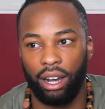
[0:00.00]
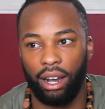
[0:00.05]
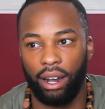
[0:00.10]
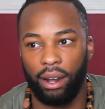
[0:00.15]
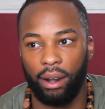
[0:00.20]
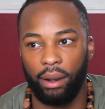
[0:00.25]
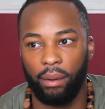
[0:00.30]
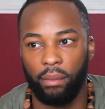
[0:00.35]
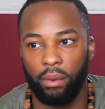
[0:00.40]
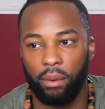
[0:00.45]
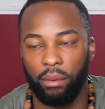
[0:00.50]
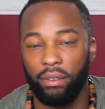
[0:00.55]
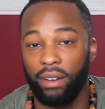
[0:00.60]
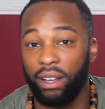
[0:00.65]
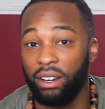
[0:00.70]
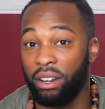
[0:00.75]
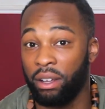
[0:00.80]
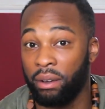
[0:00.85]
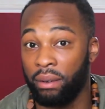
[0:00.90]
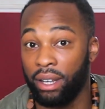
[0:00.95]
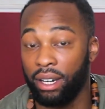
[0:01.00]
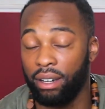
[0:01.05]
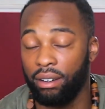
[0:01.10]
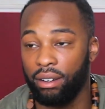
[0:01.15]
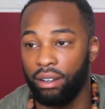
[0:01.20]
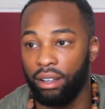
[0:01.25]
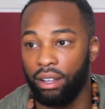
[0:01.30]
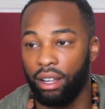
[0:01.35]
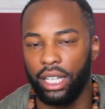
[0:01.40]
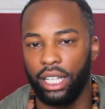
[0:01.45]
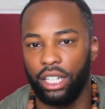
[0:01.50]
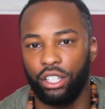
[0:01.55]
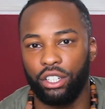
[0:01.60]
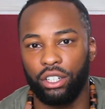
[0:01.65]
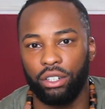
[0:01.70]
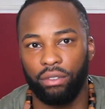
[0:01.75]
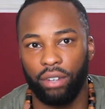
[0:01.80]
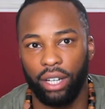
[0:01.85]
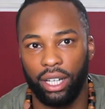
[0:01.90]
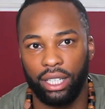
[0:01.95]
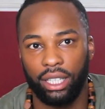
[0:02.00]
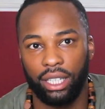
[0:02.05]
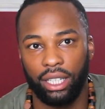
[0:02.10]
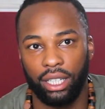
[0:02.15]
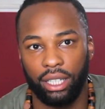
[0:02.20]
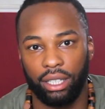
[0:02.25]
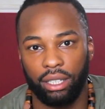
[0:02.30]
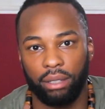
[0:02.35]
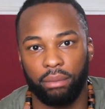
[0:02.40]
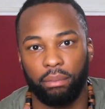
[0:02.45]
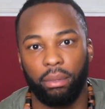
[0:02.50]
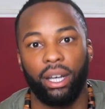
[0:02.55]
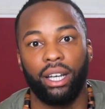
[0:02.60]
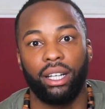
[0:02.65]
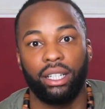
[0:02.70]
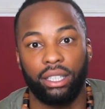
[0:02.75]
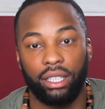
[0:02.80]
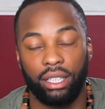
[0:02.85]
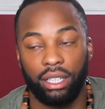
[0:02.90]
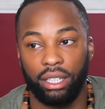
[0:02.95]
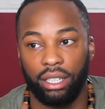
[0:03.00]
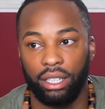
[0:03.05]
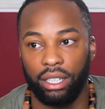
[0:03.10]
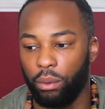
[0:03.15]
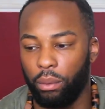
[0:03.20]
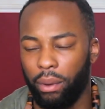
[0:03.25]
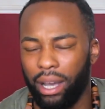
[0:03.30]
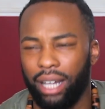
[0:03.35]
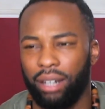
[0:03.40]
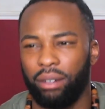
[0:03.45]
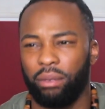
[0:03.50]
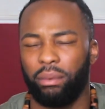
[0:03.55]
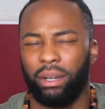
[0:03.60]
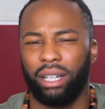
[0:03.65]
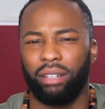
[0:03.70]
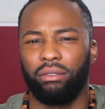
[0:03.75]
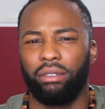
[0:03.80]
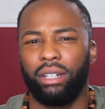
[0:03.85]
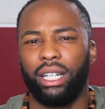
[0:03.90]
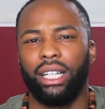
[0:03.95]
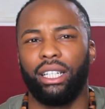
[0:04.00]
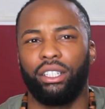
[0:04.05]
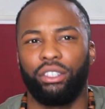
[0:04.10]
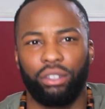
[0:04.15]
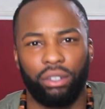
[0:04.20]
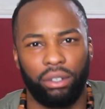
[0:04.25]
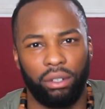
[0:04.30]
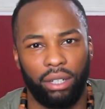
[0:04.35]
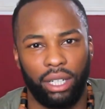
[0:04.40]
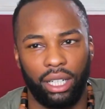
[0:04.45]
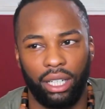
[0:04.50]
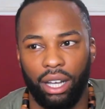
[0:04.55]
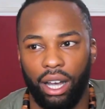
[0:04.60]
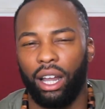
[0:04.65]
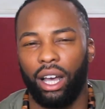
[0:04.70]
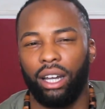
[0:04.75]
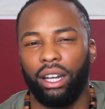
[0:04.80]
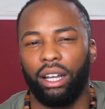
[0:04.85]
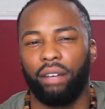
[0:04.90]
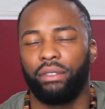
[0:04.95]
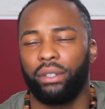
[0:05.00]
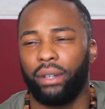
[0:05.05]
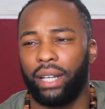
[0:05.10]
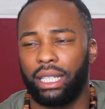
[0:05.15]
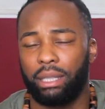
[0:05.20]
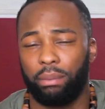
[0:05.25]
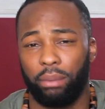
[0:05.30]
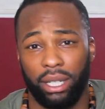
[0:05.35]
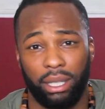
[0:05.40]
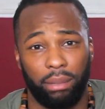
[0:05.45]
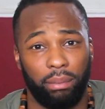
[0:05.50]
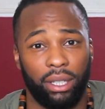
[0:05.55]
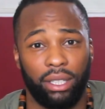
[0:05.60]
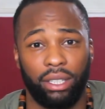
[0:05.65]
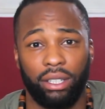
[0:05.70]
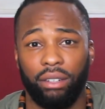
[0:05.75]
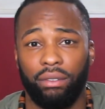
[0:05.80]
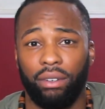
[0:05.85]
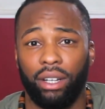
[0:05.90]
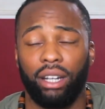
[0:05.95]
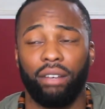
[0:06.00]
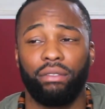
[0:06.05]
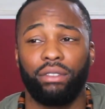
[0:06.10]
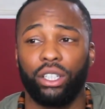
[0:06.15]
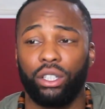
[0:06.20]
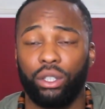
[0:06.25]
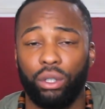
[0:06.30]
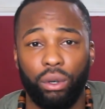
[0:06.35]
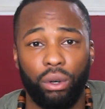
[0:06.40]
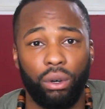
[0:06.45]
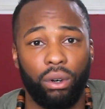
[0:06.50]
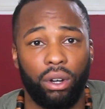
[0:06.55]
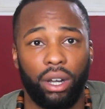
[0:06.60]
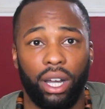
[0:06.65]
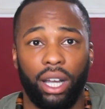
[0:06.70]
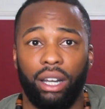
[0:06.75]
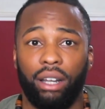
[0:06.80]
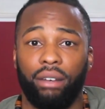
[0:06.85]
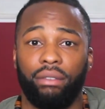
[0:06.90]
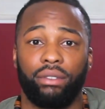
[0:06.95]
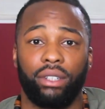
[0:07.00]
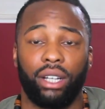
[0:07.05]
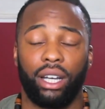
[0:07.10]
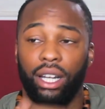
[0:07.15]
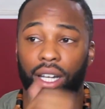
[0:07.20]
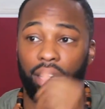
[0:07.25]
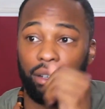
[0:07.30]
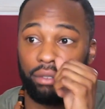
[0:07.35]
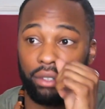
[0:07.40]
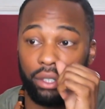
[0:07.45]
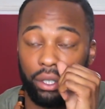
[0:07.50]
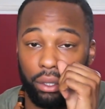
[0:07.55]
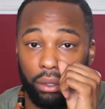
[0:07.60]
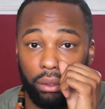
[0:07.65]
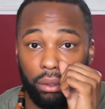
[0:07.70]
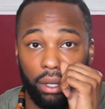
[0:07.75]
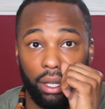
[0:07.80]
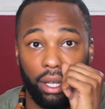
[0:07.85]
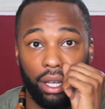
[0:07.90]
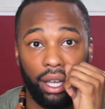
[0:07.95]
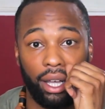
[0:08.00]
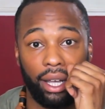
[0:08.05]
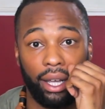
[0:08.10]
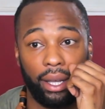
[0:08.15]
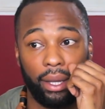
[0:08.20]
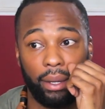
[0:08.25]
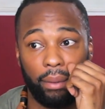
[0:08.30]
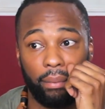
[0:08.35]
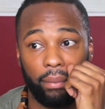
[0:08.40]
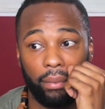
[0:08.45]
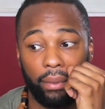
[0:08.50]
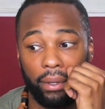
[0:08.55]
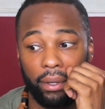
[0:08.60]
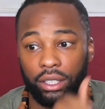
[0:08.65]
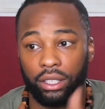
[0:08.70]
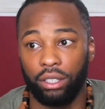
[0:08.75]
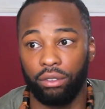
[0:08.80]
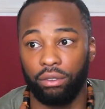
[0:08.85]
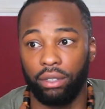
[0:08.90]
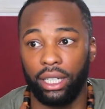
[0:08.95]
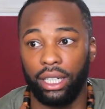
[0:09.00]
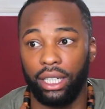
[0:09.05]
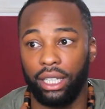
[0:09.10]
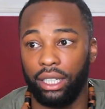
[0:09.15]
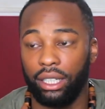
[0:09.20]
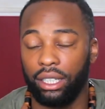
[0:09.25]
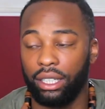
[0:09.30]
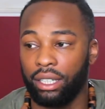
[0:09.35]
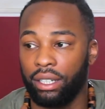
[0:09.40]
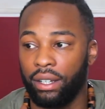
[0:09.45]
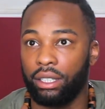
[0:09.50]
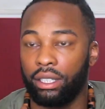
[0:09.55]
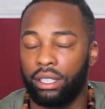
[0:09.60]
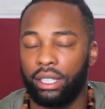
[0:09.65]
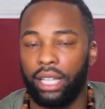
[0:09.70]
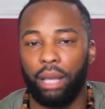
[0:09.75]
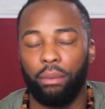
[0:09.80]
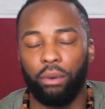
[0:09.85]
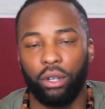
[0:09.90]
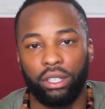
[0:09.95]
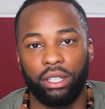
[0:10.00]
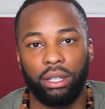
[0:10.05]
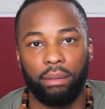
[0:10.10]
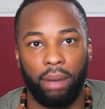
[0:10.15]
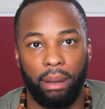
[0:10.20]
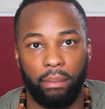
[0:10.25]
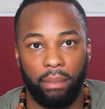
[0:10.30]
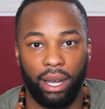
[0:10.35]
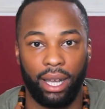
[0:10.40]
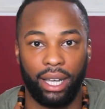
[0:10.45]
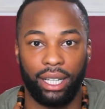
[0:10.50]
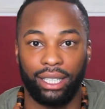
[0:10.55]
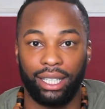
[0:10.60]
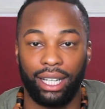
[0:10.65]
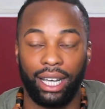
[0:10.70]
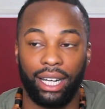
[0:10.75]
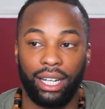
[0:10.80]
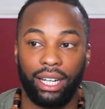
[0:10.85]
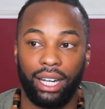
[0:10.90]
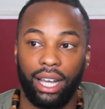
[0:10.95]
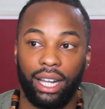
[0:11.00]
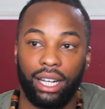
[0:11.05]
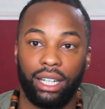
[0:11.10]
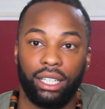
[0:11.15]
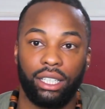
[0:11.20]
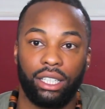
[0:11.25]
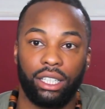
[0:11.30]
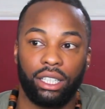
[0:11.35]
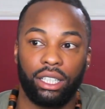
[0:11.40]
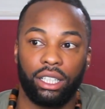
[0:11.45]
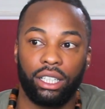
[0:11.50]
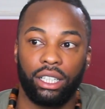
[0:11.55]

without knowing, introverted person. When really and truly, I love to express myself. I love to talk. I love to to really say what's on my mind. And